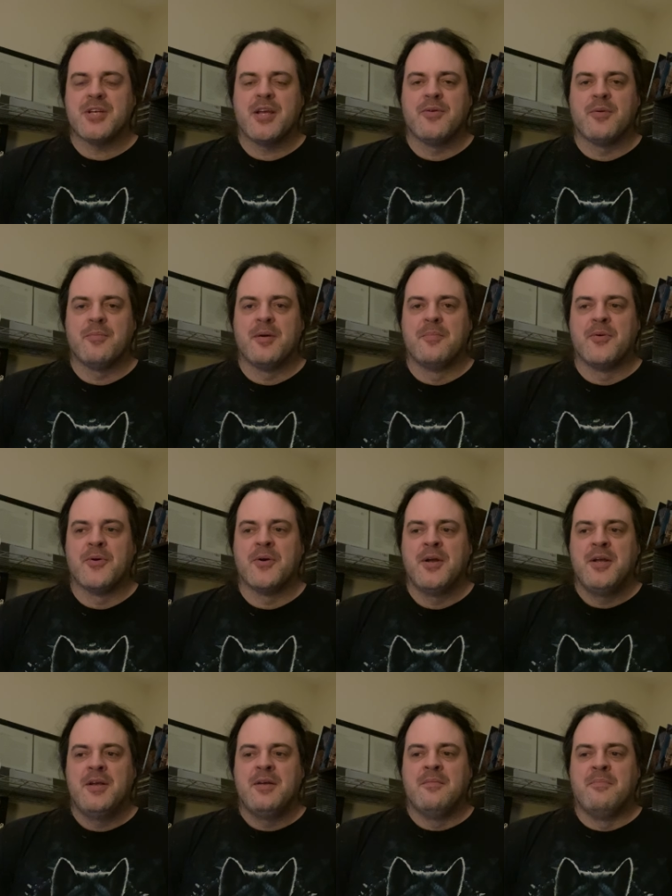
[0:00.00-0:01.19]
I can remember
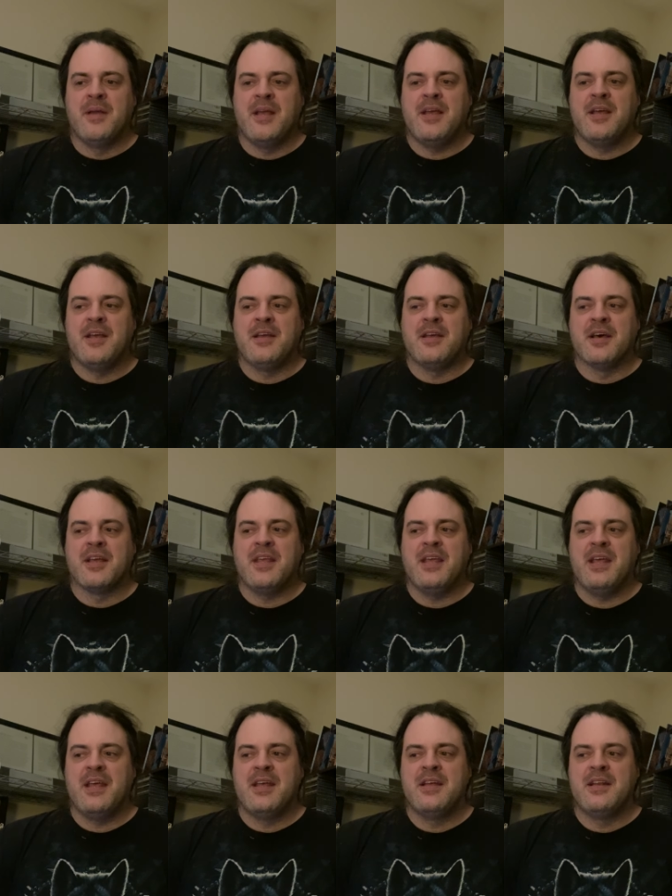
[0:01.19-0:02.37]
being a
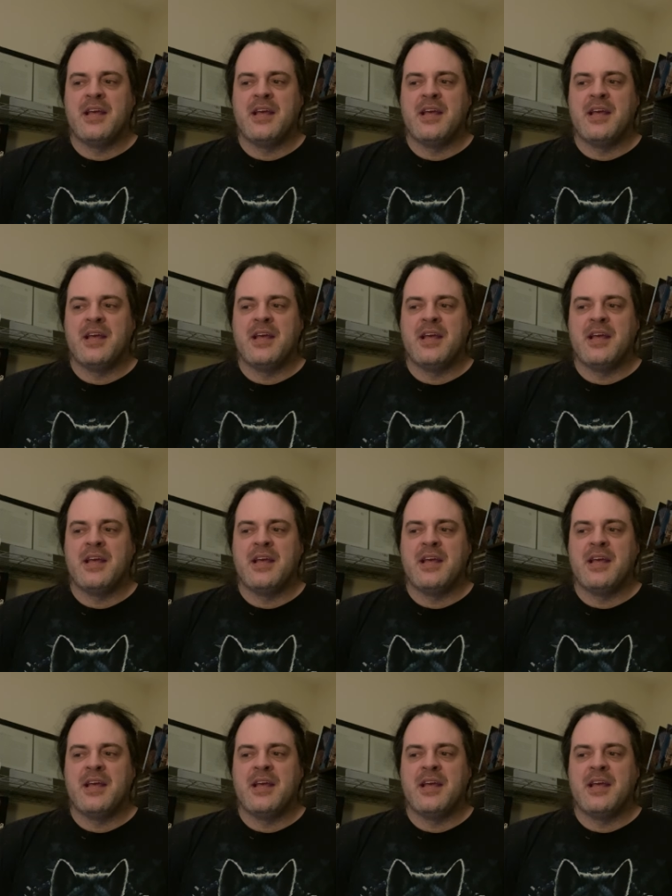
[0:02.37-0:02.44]
kid